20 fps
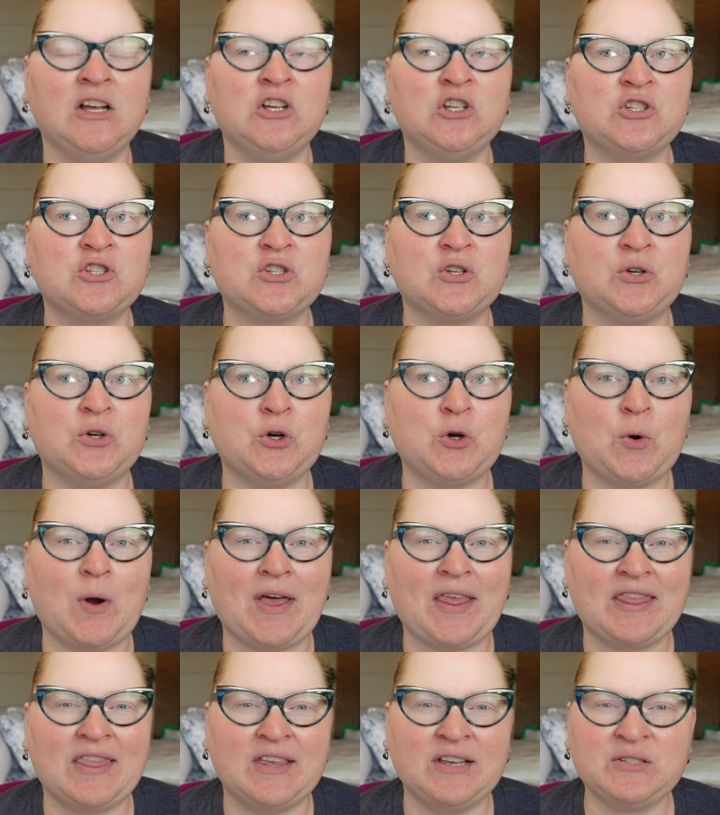So
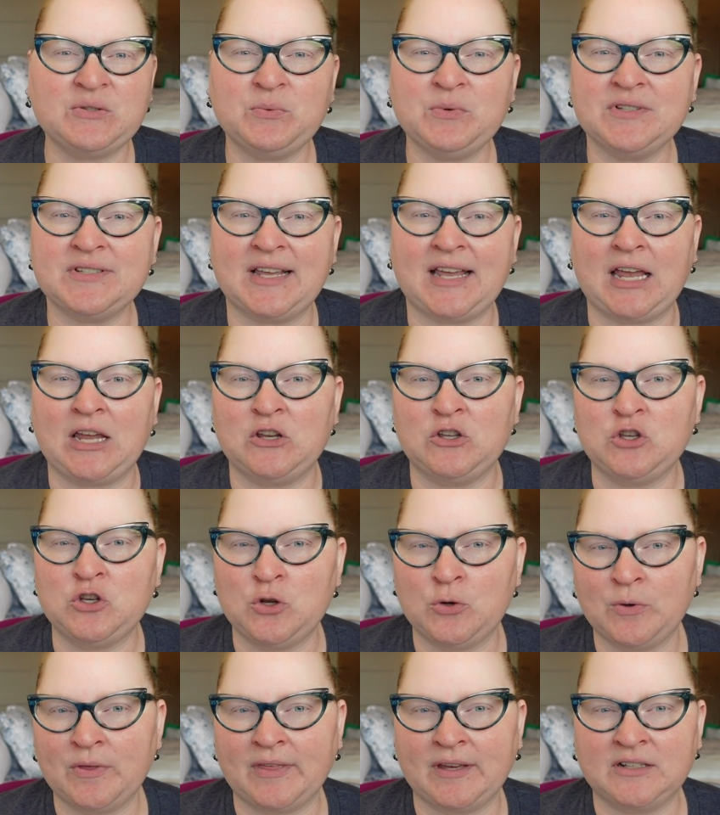this was a
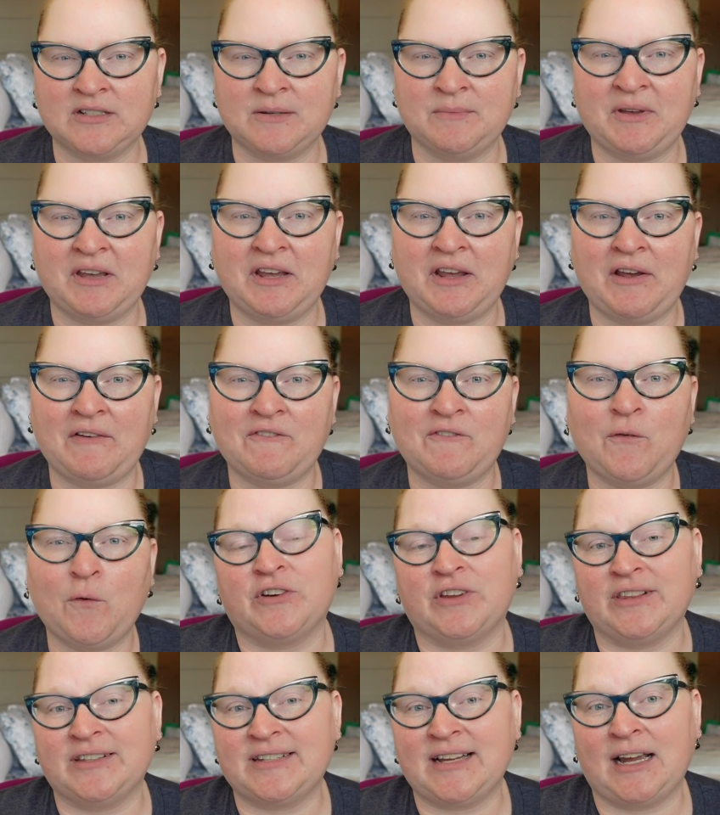new thing to me
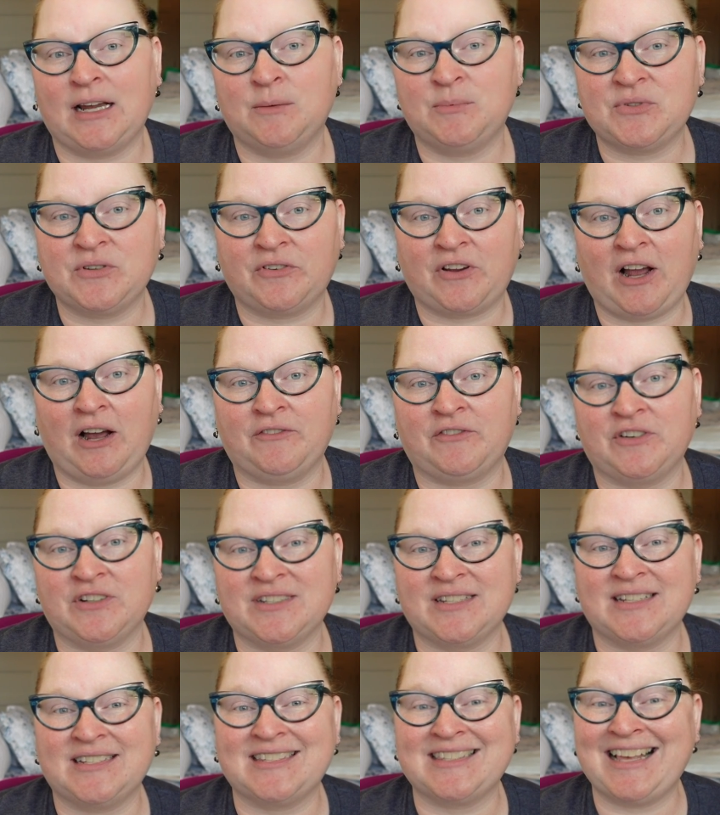for the types of
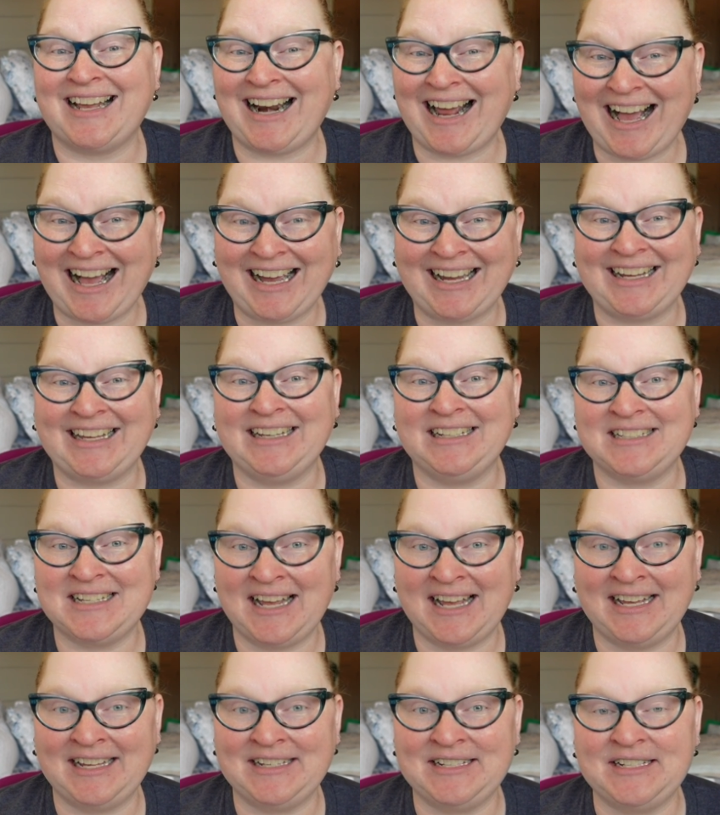conferences that I
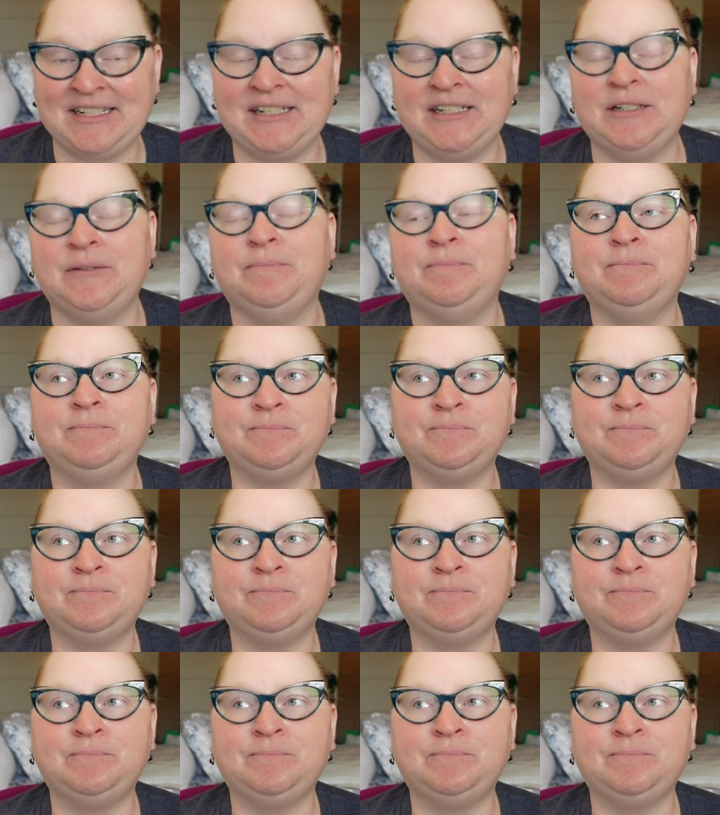attended.